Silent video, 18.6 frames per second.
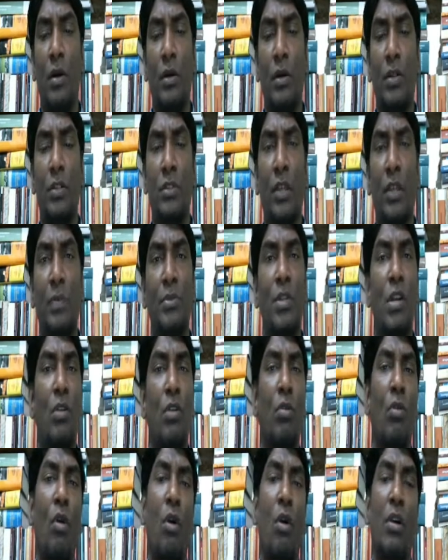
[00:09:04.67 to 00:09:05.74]
substitute
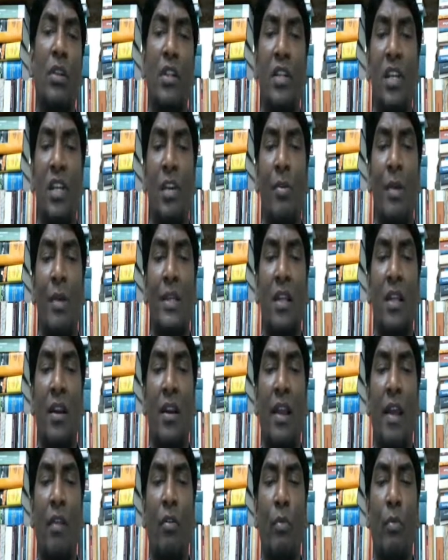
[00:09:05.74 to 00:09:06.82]
all the equation
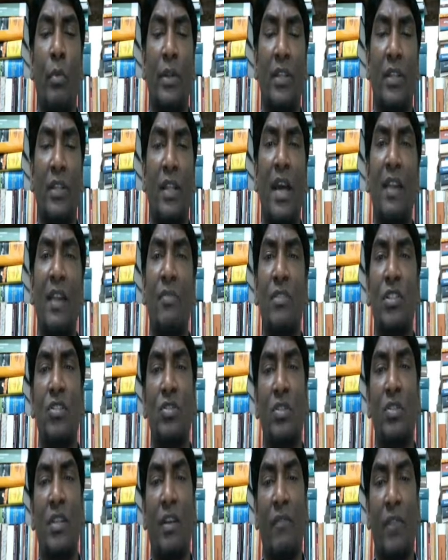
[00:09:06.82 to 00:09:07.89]
along with that which is
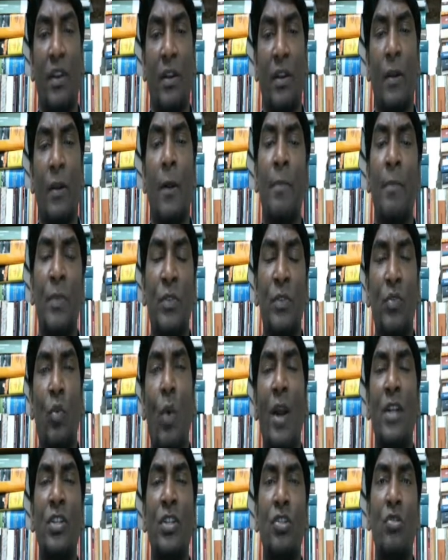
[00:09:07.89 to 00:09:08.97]
given. So
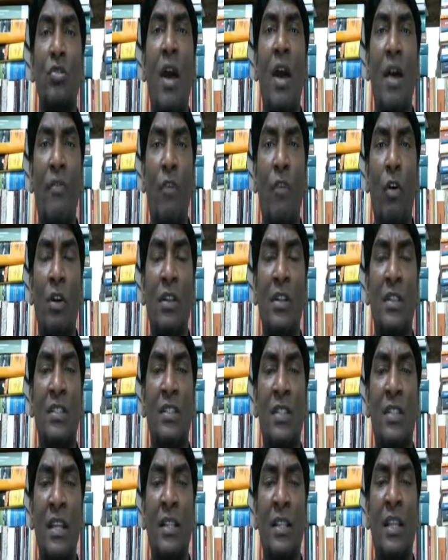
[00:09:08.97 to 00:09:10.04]
once you have all this
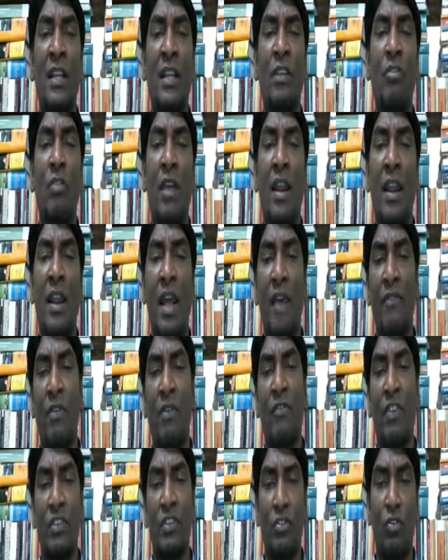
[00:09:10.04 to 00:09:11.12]
thing, then you can have a
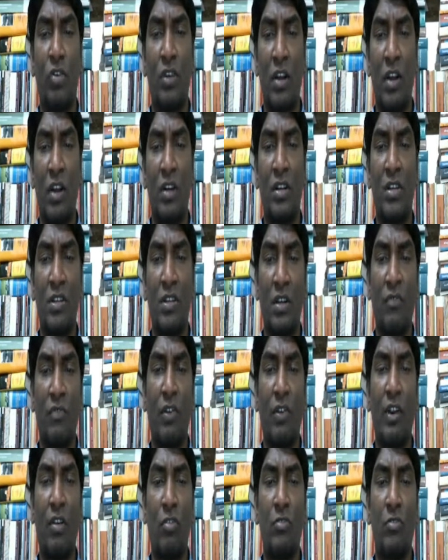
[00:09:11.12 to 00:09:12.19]
first order condition for
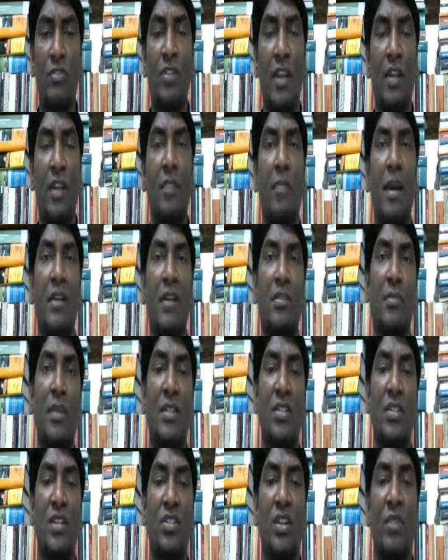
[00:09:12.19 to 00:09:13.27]
a constraint
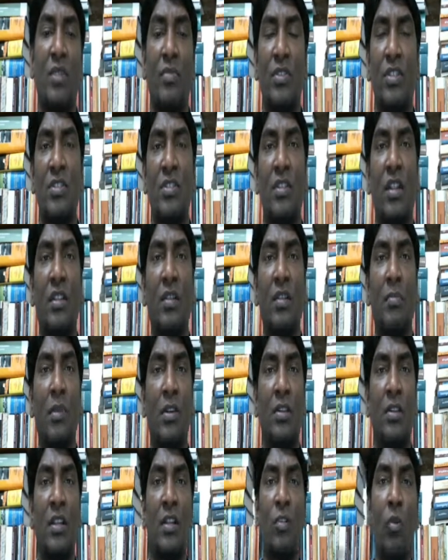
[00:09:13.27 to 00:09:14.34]
maximization, which is nothing but
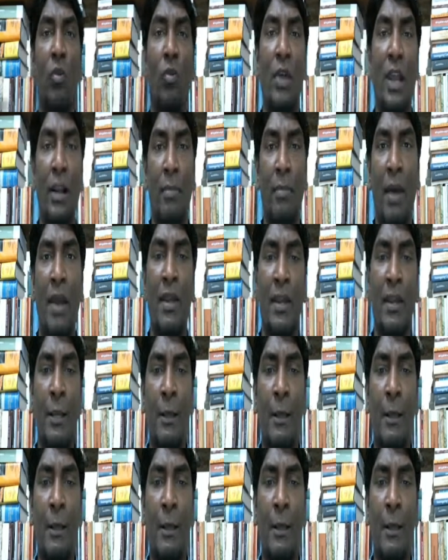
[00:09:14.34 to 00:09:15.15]
the dou L by